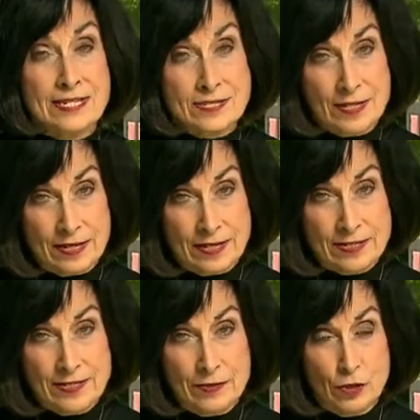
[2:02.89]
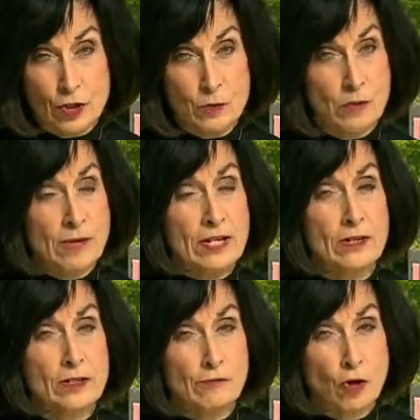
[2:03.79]
size. and there could be
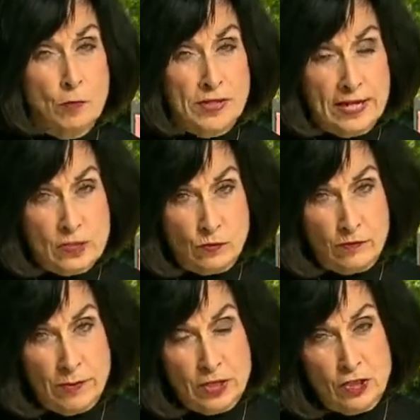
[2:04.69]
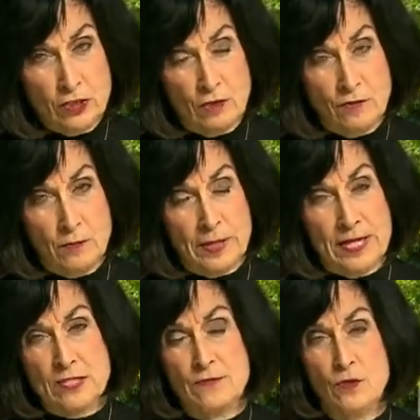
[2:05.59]
record enrollment, as we've mentioned over the
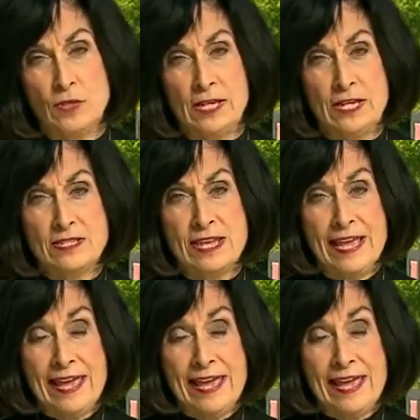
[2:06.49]
past few days,